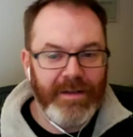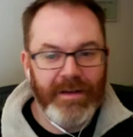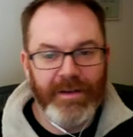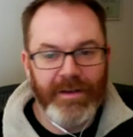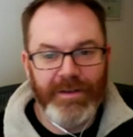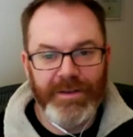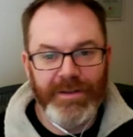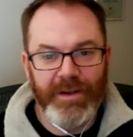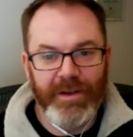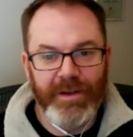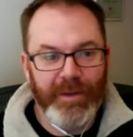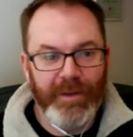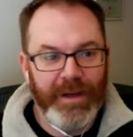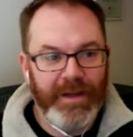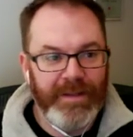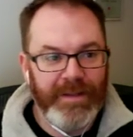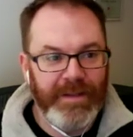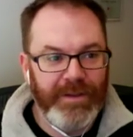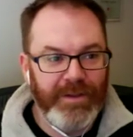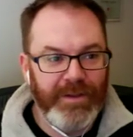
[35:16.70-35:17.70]
so
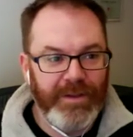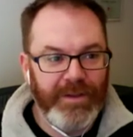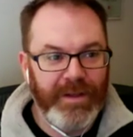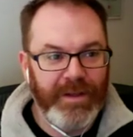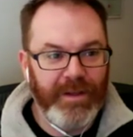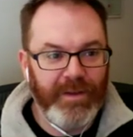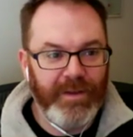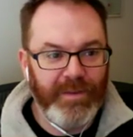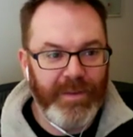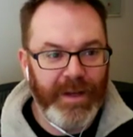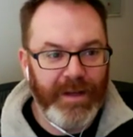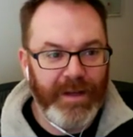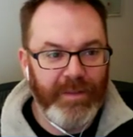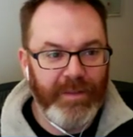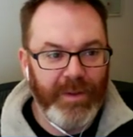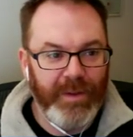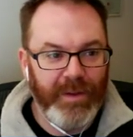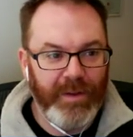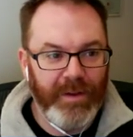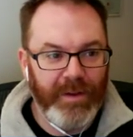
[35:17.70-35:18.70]
because it just kills my
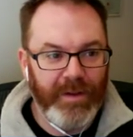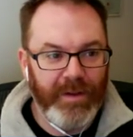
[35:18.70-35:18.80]
computer.